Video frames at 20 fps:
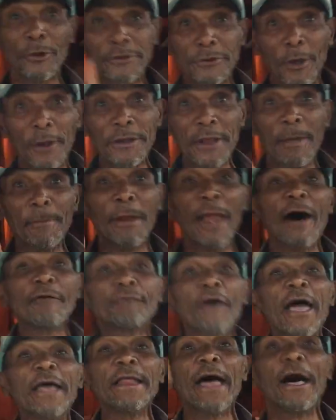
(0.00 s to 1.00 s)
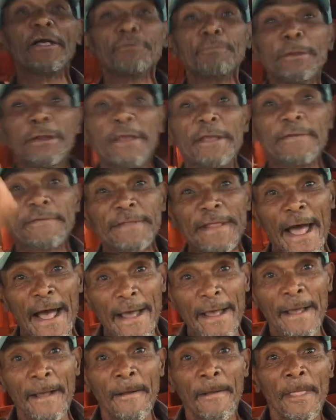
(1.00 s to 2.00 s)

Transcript: know, so they made a finance minister.